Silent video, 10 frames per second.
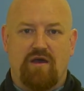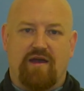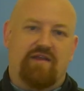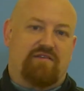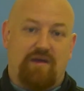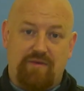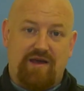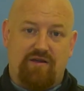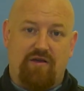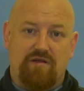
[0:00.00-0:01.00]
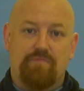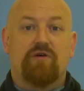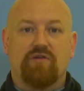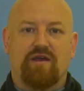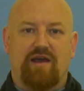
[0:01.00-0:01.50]
and as I am now currently
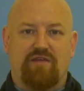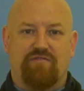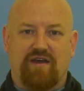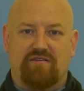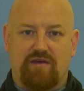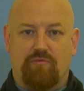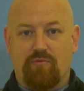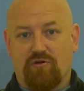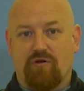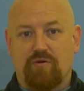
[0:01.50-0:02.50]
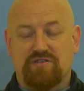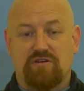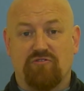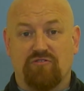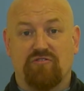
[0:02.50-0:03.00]
building Halifax up at Model Railway
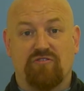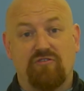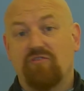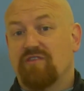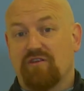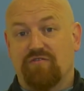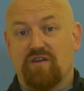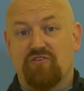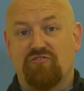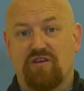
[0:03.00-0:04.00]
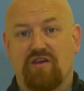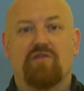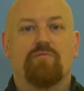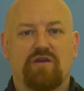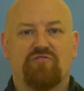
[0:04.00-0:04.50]
Solutions, as soon as that's finished, it
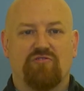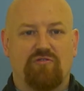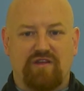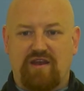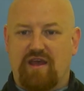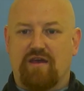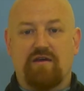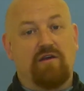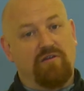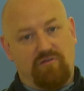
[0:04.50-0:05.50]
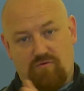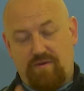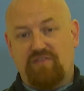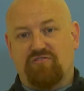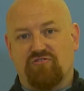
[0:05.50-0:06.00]
can be installed in here to
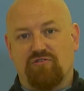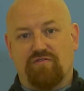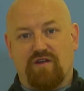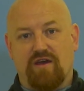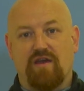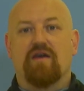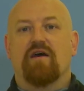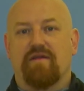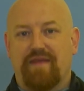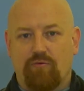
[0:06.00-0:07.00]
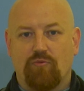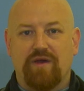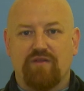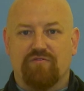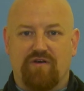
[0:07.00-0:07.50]
replace the shoe fly, and that will
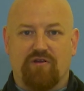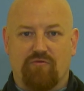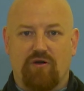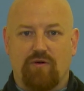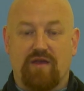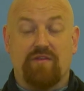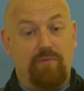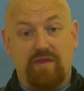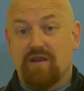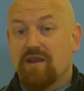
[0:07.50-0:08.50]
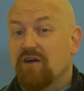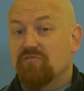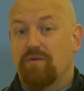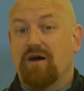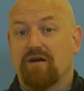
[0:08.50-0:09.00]
be the final railway, and that'll be the
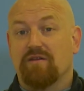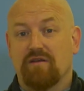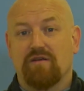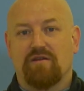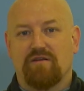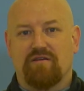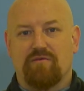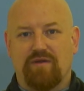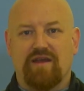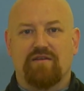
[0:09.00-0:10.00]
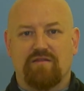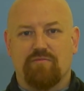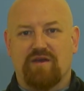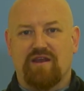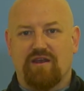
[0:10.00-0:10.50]
last part to complete the
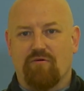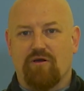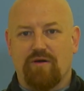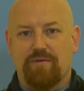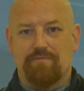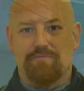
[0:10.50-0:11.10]
McKinley Railway.